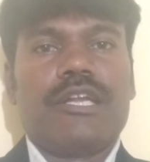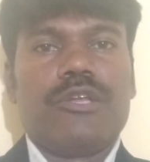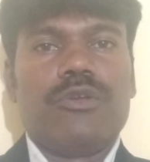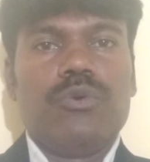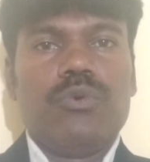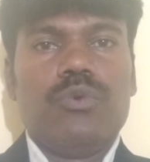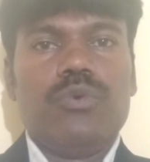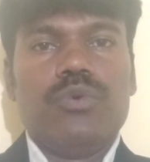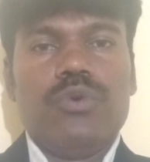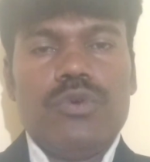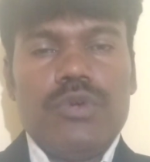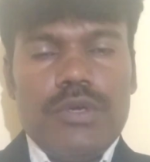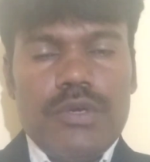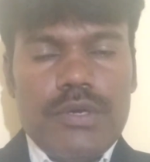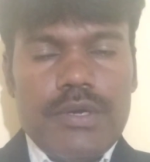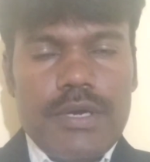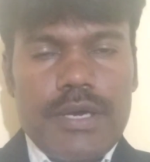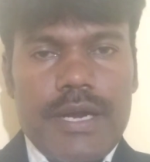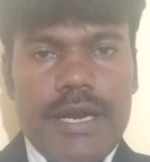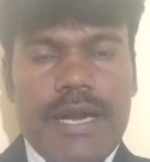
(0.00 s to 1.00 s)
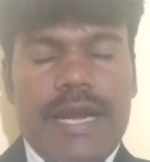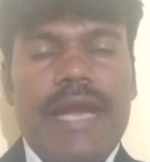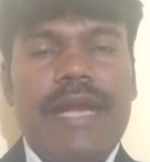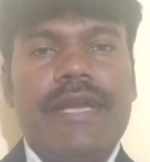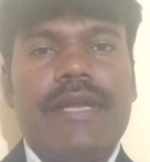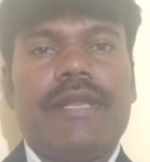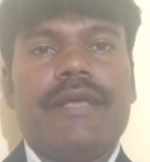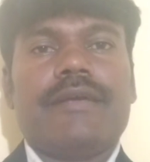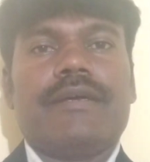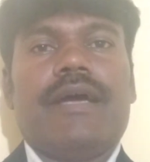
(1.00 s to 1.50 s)
you
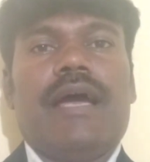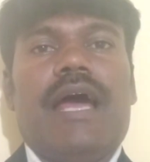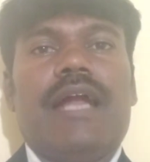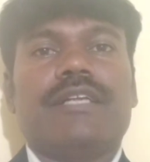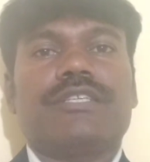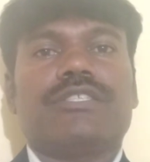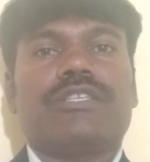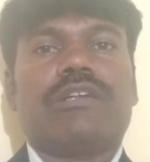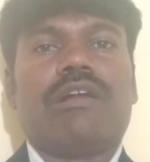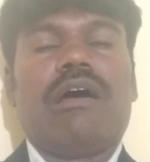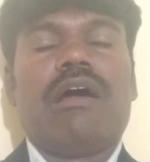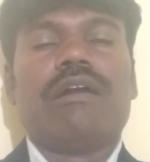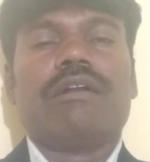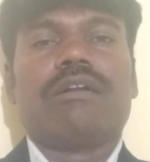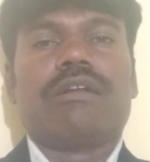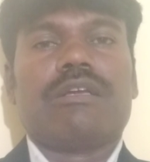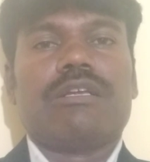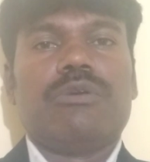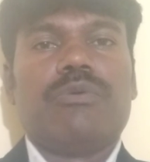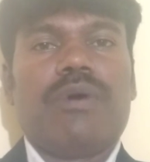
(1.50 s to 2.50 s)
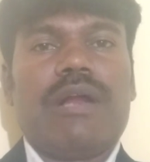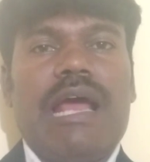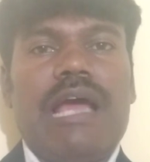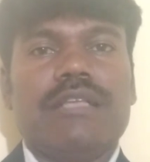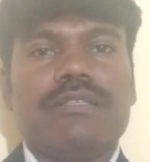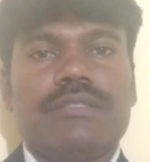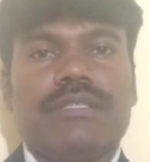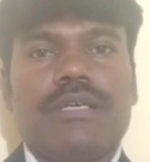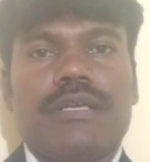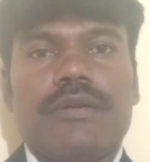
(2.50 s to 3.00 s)
write and start your
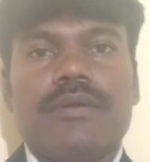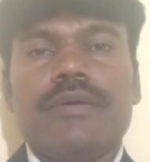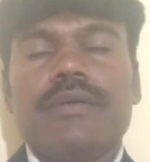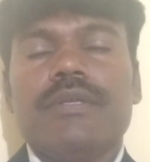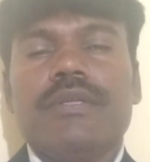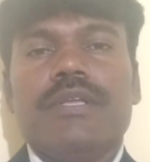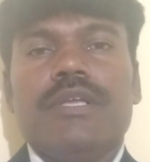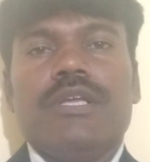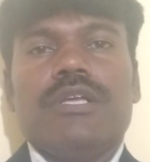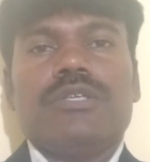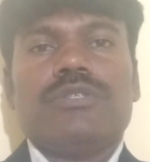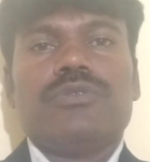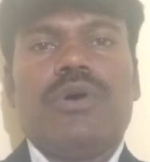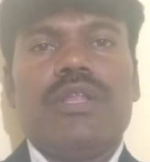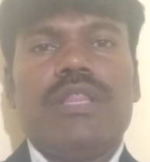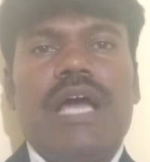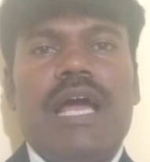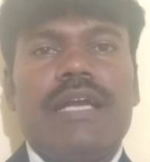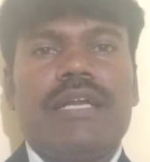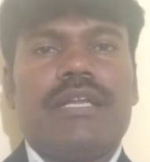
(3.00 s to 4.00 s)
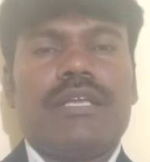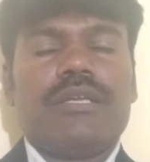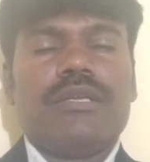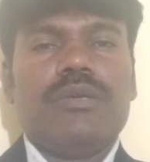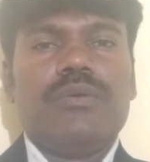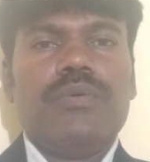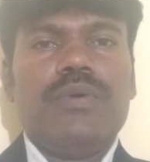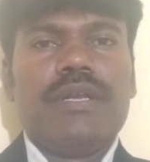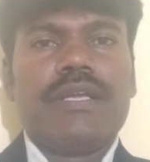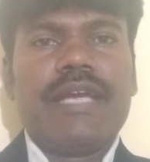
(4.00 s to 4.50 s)
answer, so that
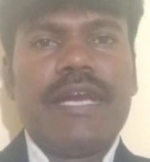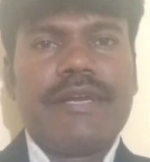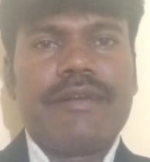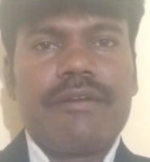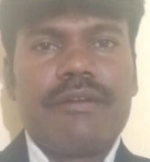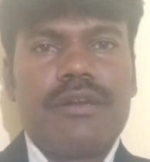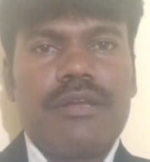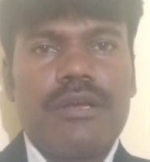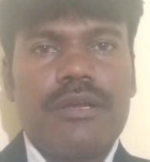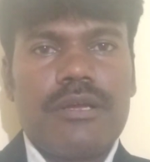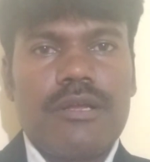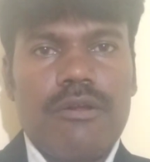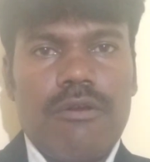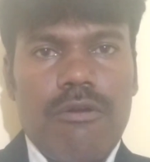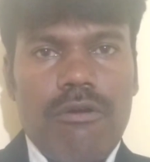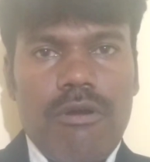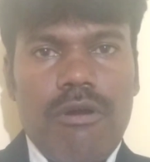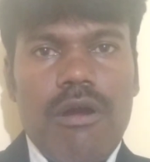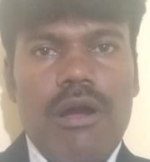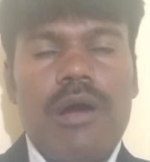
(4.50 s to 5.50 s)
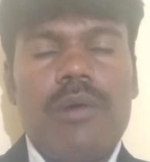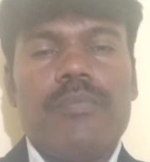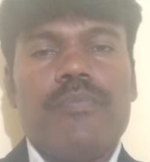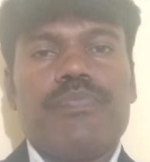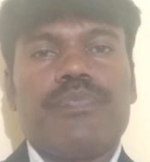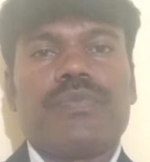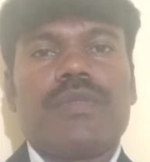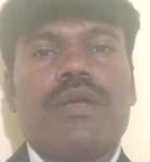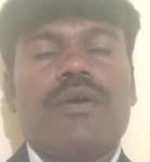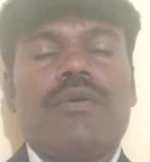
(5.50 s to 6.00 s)
you will get calm.
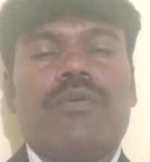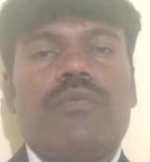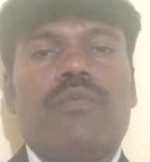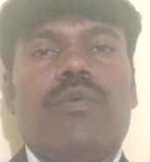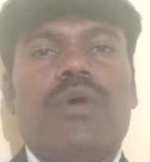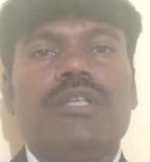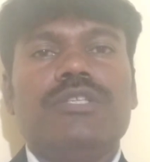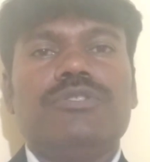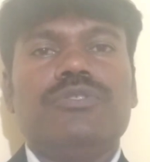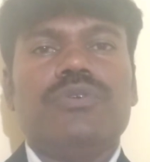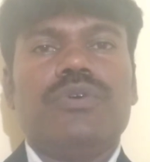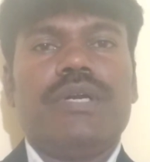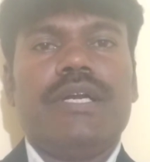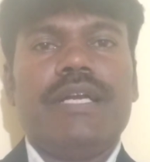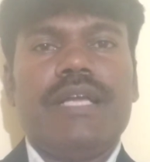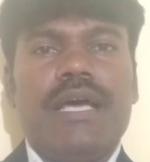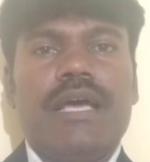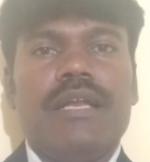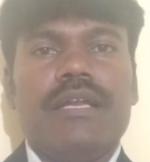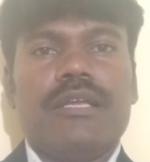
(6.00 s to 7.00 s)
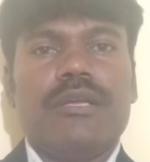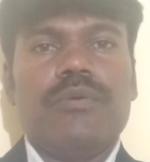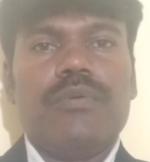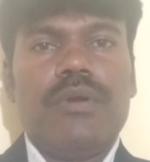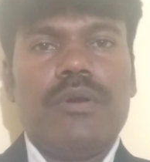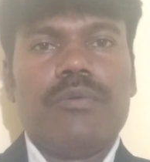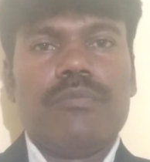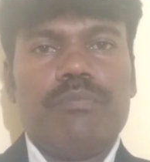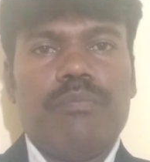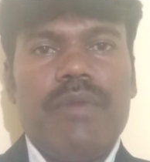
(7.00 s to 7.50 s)
Once you return,
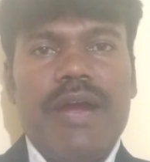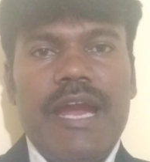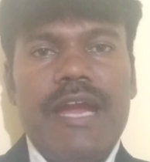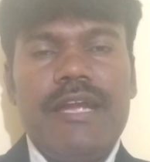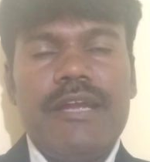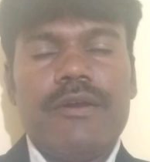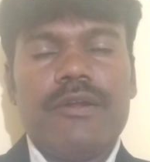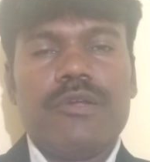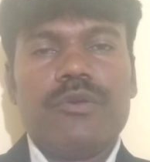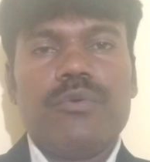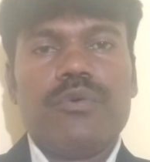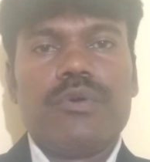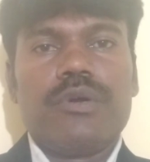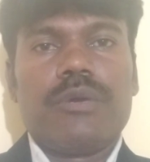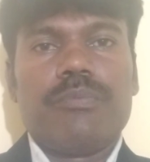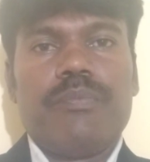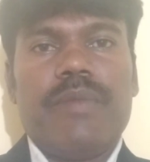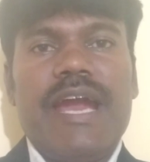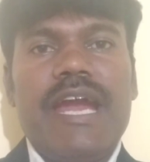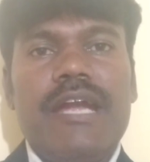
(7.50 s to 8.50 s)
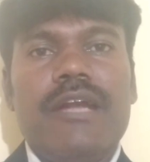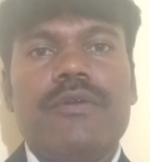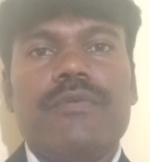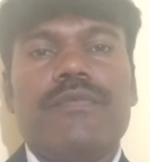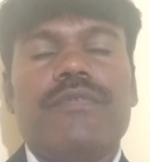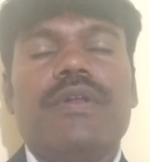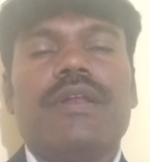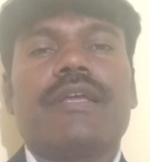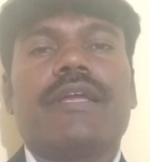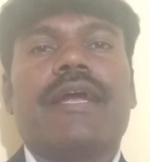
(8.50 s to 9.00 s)
your mind
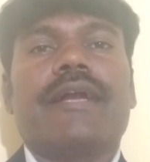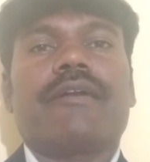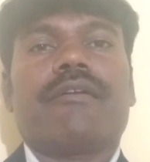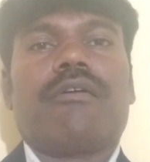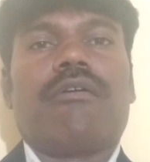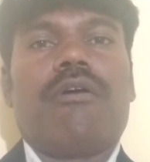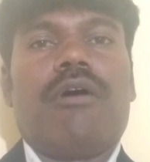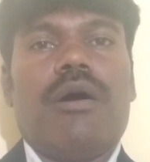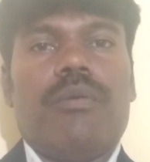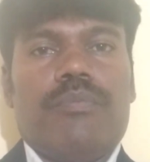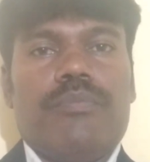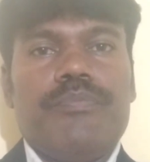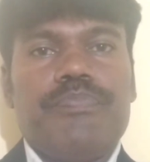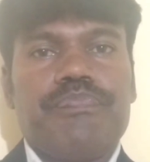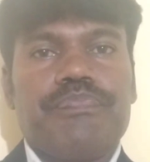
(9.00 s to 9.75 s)
will get calm.